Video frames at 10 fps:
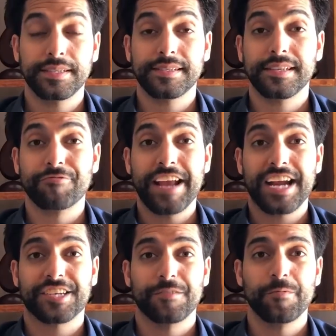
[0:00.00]
This is a
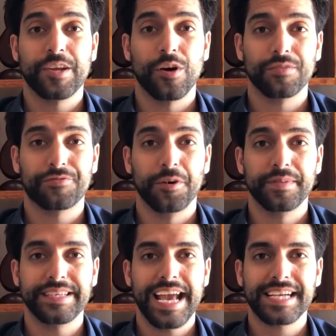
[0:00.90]
reaction we got from
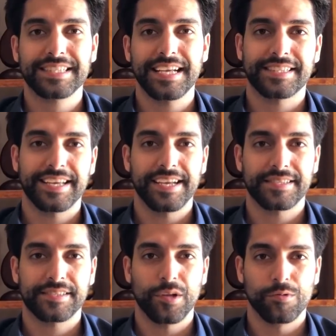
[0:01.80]
the ex-S A
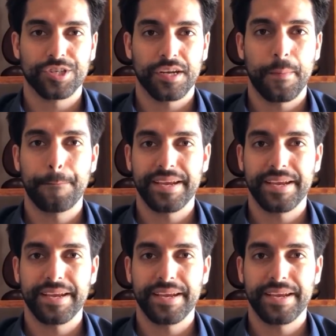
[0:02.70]
S soldier